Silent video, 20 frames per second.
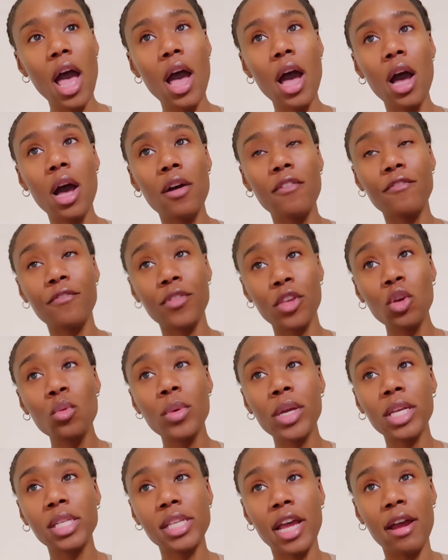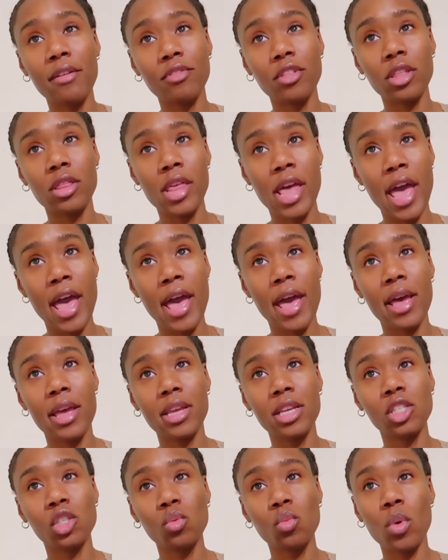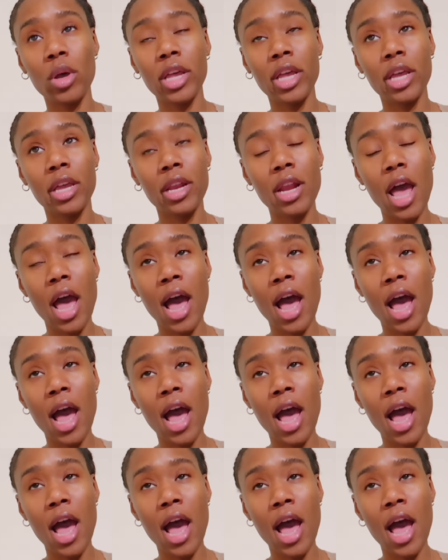A few weeks after that is when